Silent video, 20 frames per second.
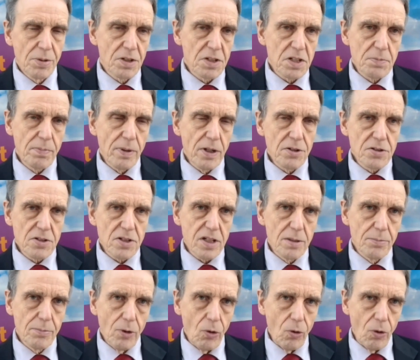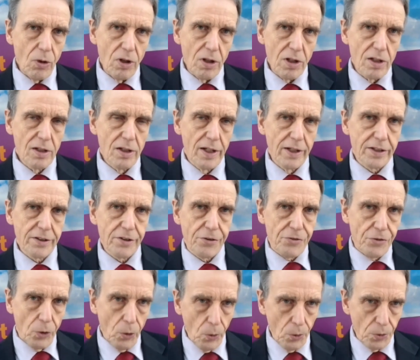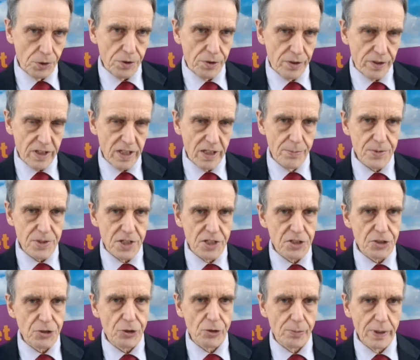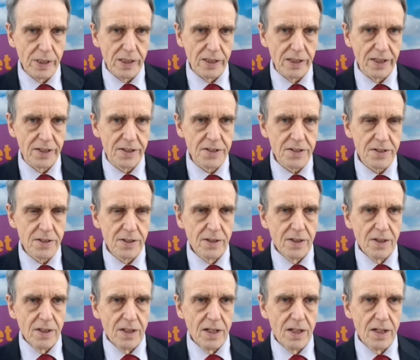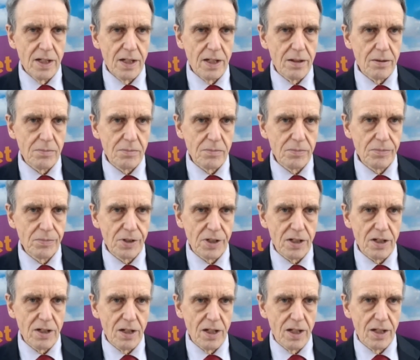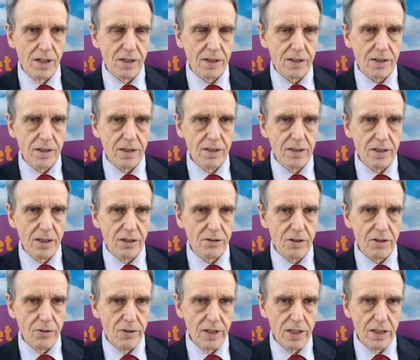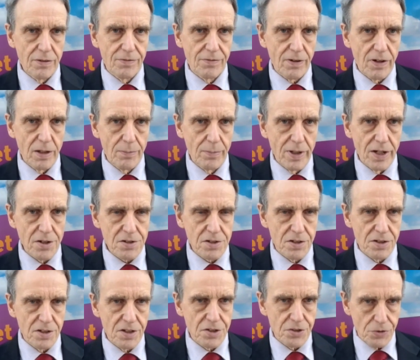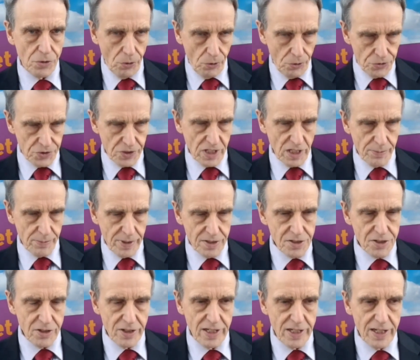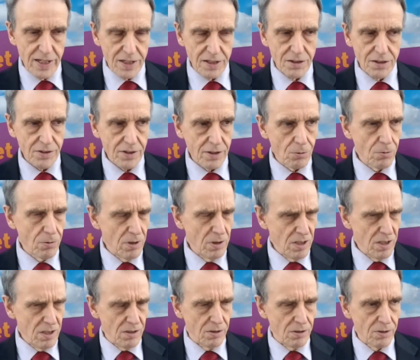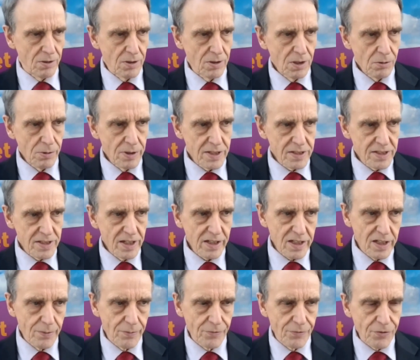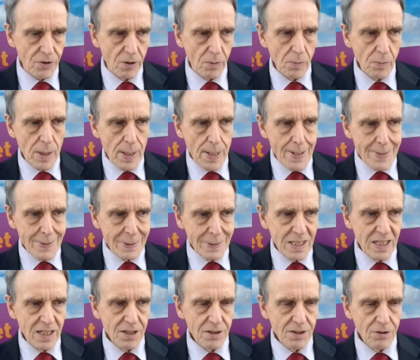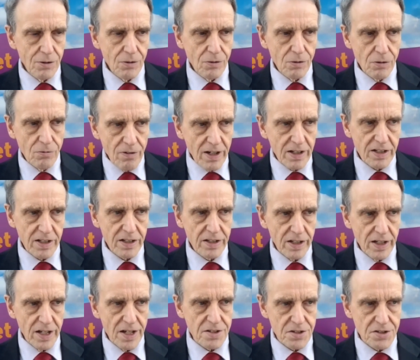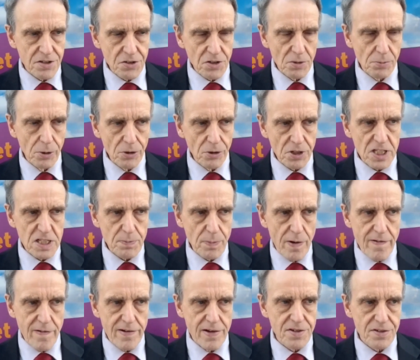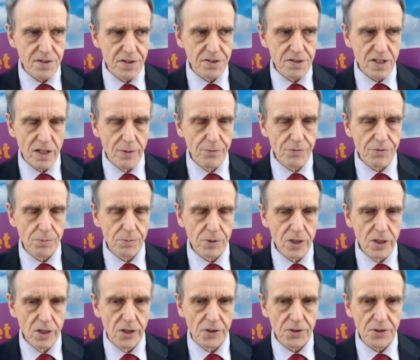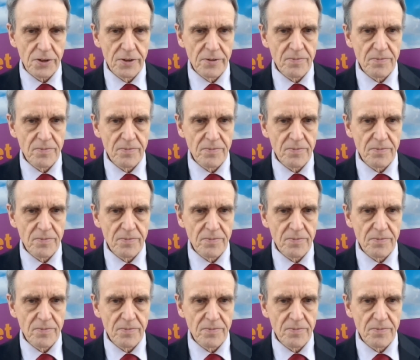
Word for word: but it's mostly more like a thought that comes into your mind um, that you like. You know, you hear very much that this thought's come into your head, and you think, "Wow, where's that come from?" And you recognize as you're more experienced, it's come from God.